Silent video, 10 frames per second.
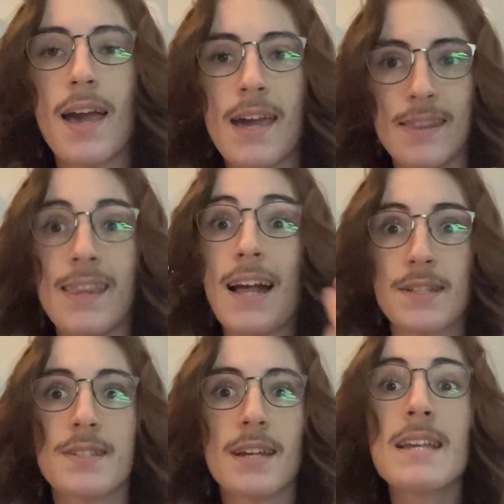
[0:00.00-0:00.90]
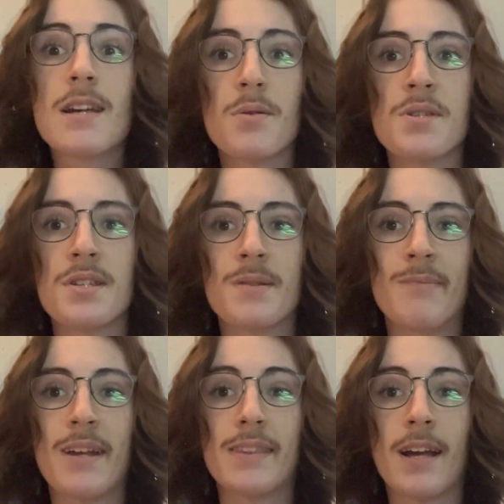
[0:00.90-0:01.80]
and that's an ecosystem
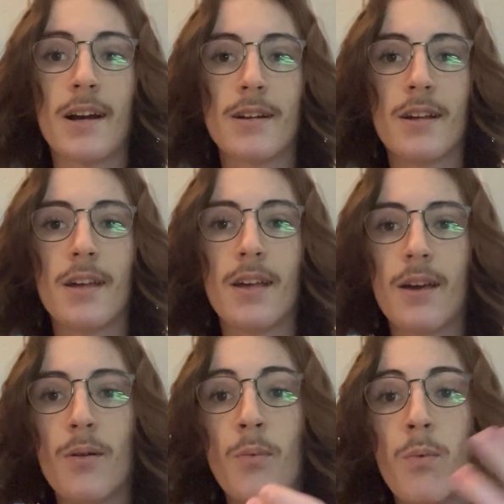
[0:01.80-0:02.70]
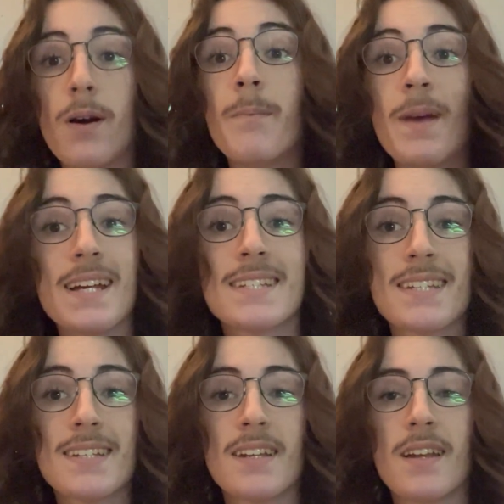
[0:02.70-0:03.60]
right there. One
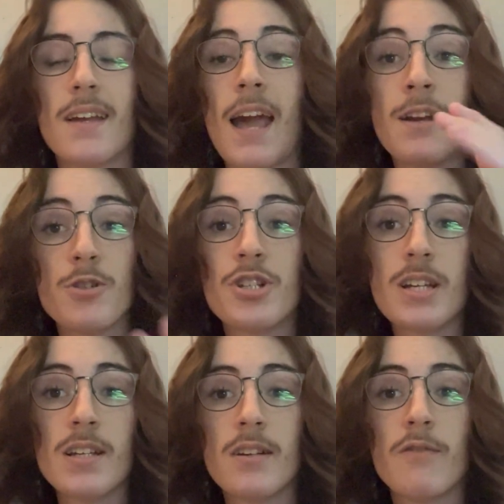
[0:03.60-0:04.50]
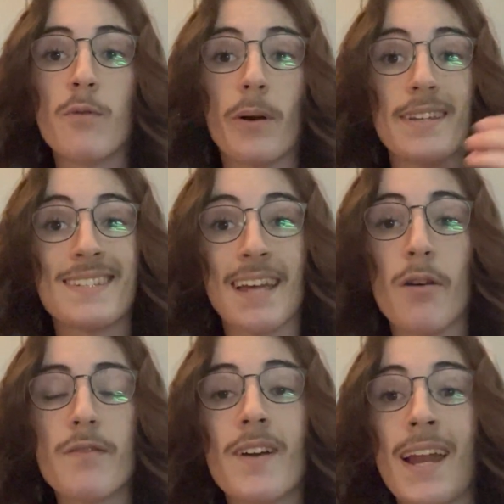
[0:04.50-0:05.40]
makes energy for
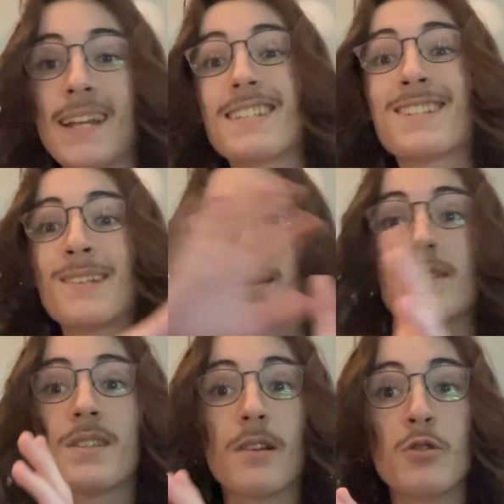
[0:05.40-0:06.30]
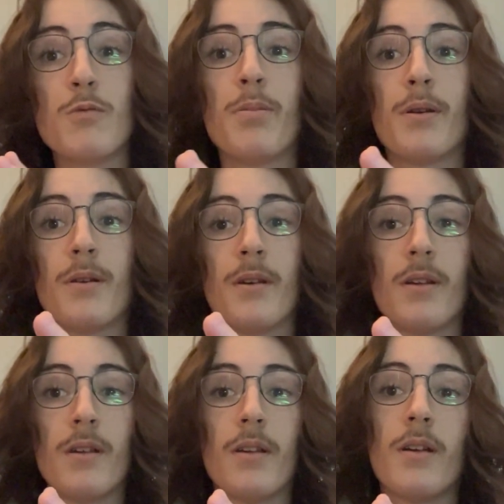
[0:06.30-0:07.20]
itself and it starts the loop.
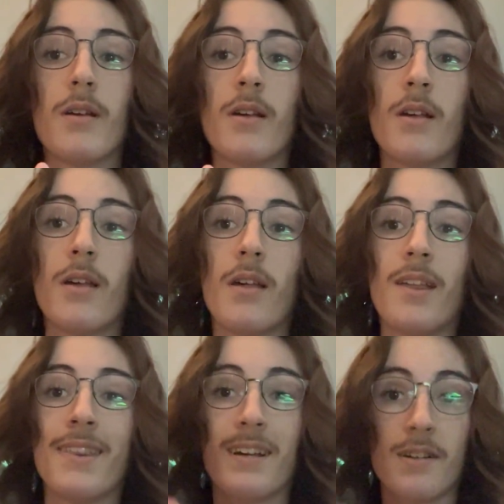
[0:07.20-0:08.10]
The